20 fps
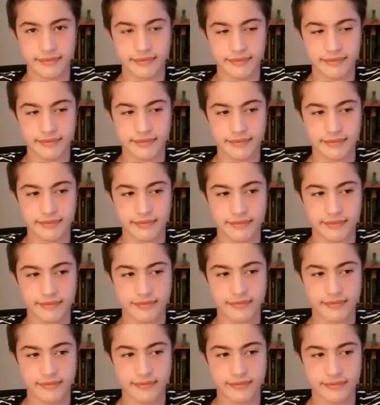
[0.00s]

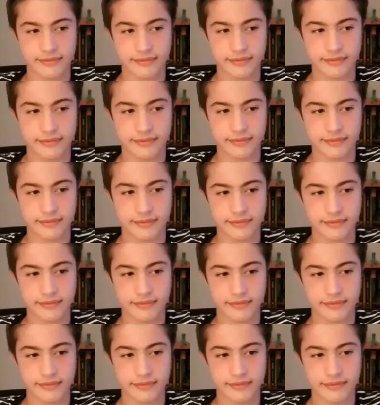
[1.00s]

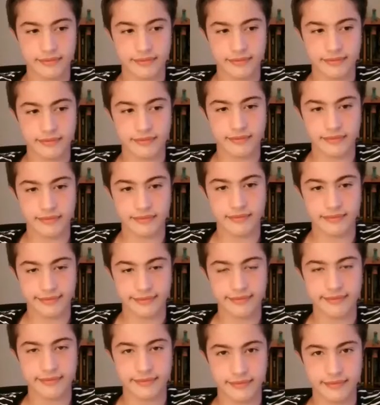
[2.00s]

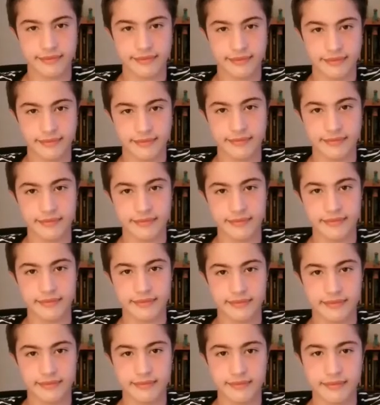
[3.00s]

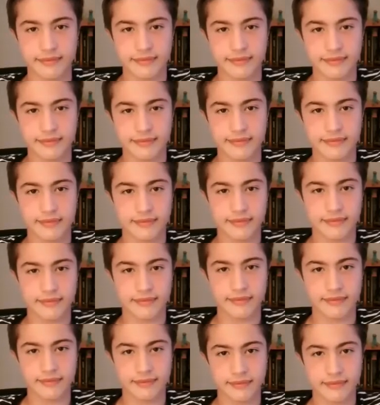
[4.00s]

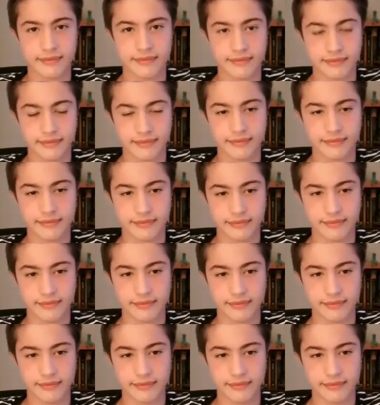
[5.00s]
The person shown says nothing.